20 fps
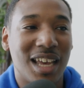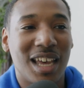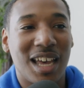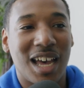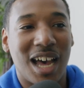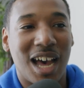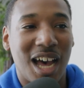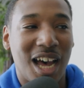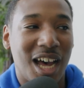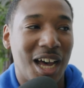
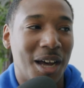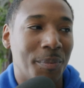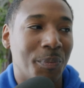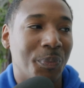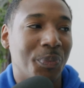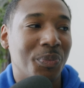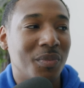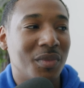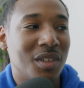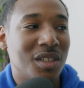
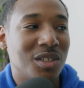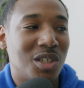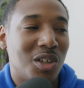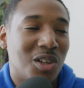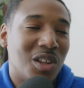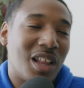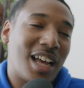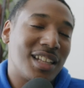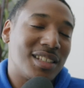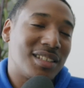So
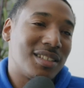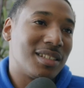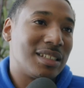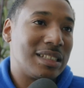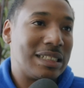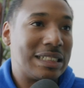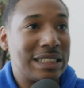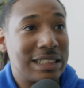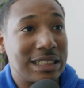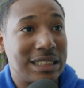that's
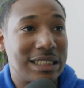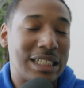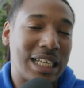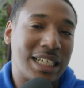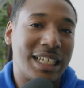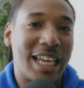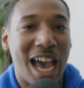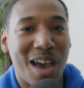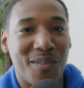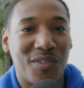the
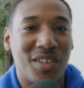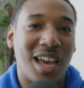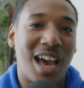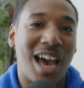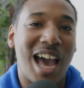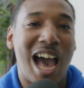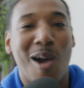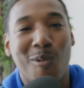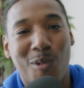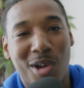
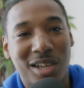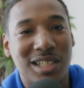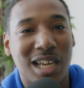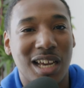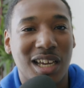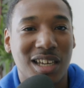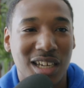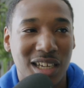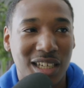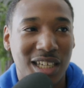caveat. I wish I
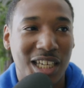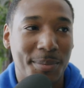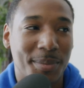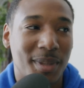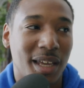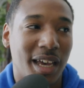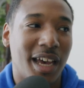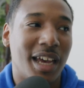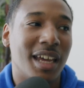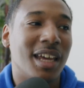could keep
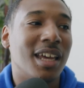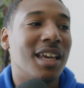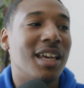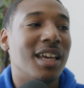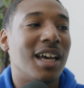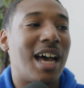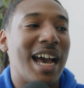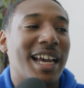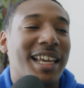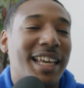that.
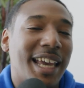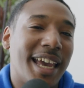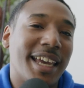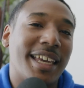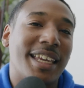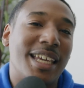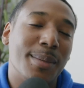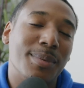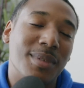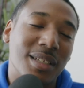I can't
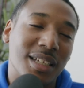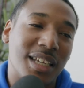keep the